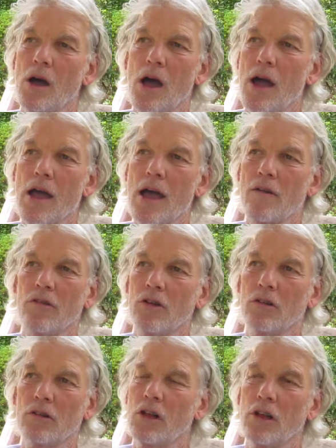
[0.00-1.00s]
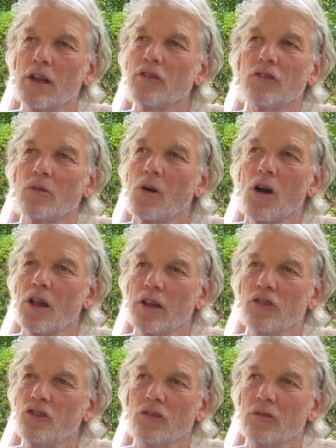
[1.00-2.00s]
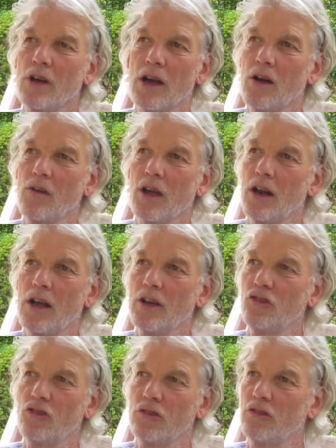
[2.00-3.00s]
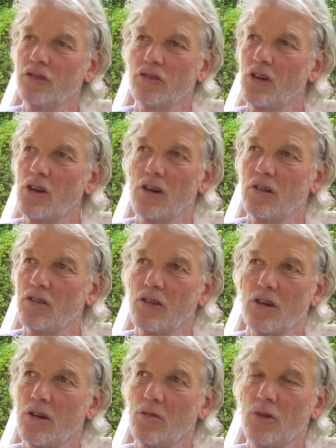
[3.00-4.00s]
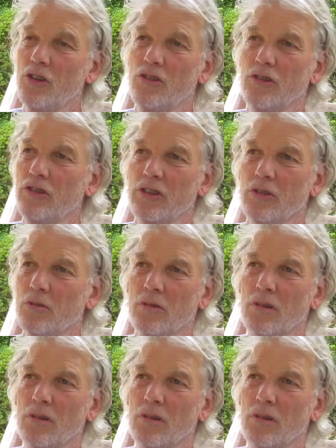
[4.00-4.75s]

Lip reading: I have a little cholesterol issue now, and I should start reducing